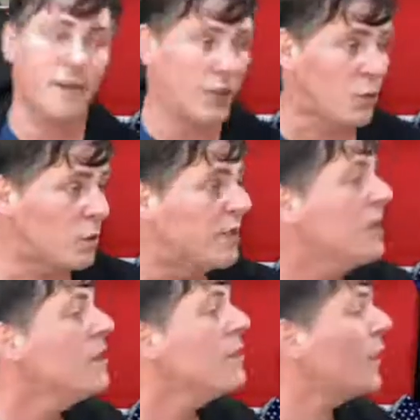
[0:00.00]
you
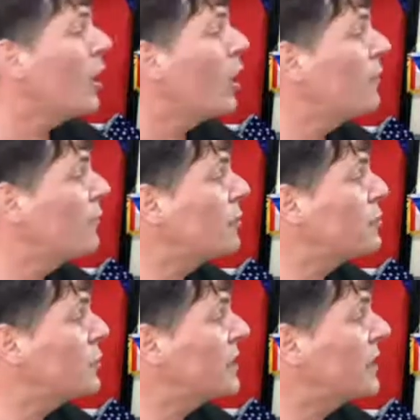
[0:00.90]
want. They all
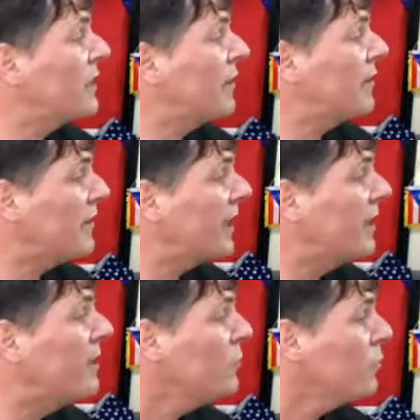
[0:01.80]
virtually give us
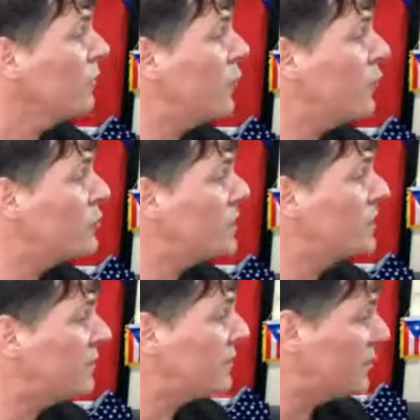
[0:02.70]
hell with no
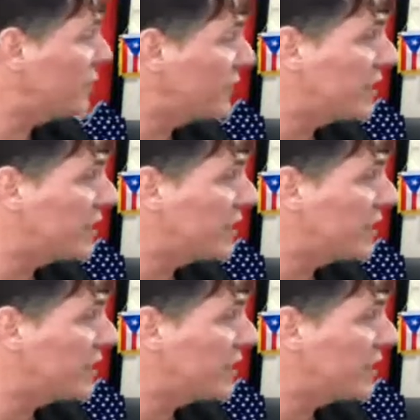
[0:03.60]
chance of unity.